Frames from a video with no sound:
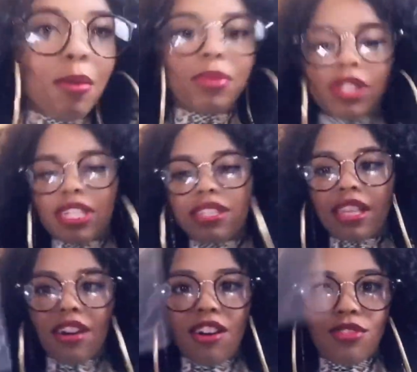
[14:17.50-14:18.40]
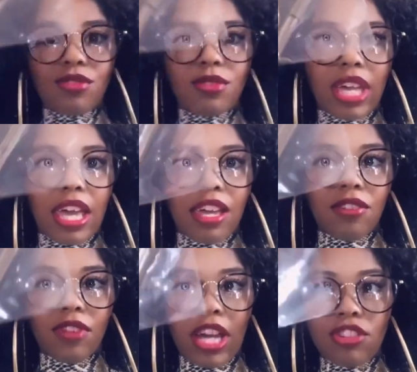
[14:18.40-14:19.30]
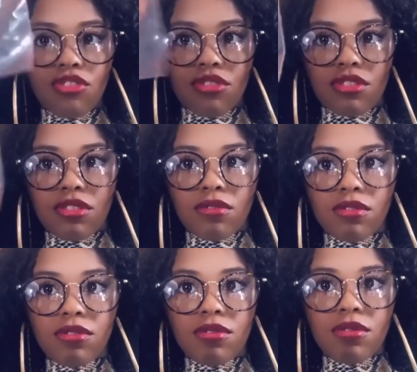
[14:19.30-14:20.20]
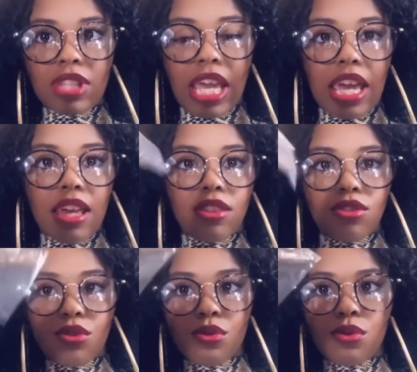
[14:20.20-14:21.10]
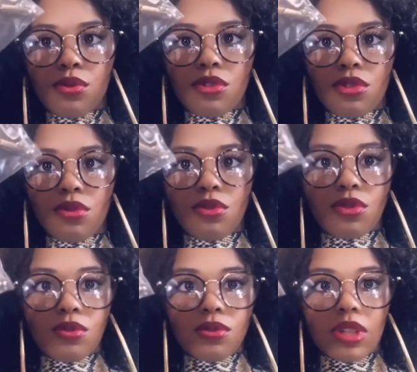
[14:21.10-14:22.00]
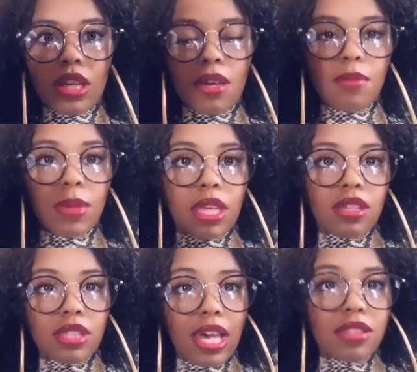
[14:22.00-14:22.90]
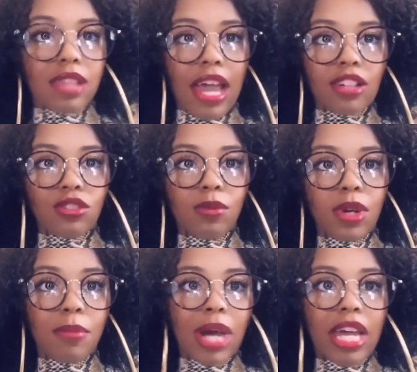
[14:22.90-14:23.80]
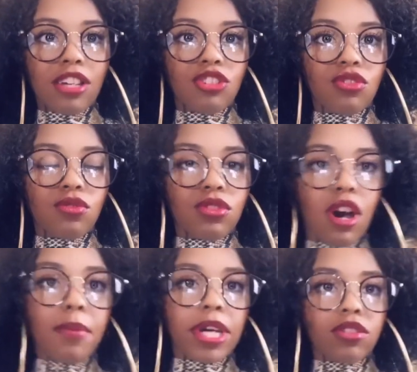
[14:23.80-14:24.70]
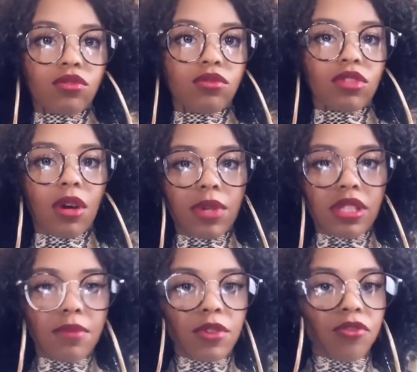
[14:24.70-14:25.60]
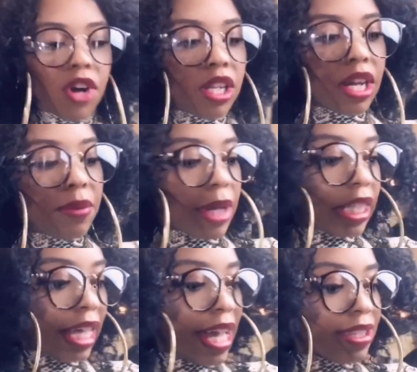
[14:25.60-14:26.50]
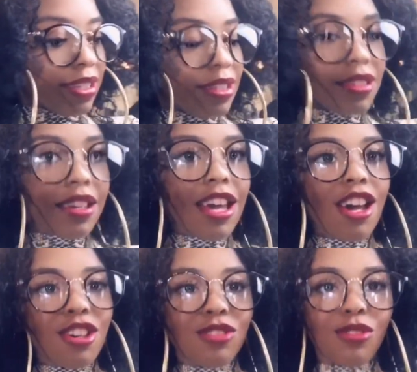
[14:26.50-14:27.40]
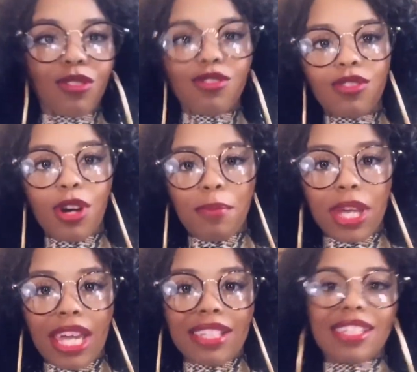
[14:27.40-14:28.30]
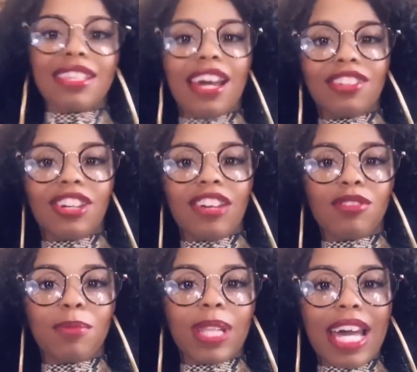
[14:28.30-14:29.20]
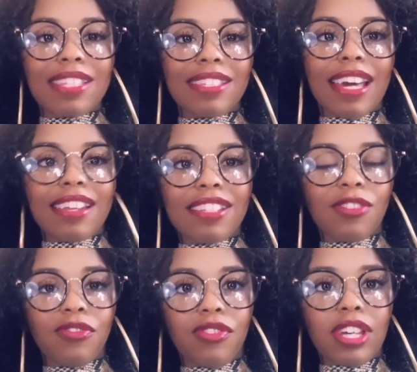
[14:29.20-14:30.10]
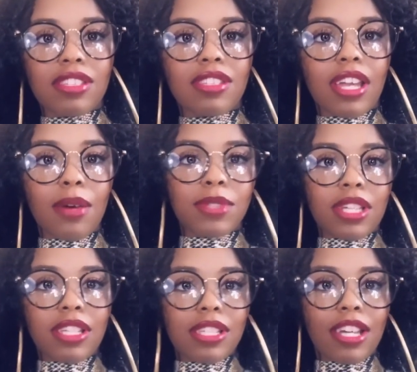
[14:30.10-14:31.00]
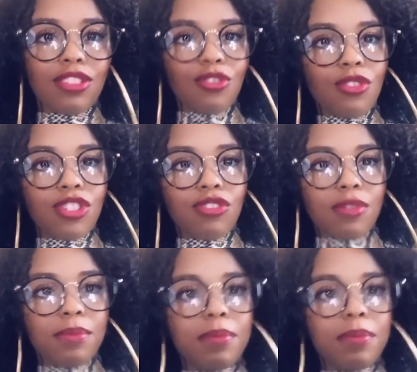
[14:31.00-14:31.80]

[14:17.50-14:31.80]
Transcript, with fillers: Plus, they also gave extra screws and the tool to screw it in because that's actually one of my issues. All my screws always seem to fall out of my glasses. So, those will come in handy because I actually have some glasses I need to fix that I was going to take to Nordstrom.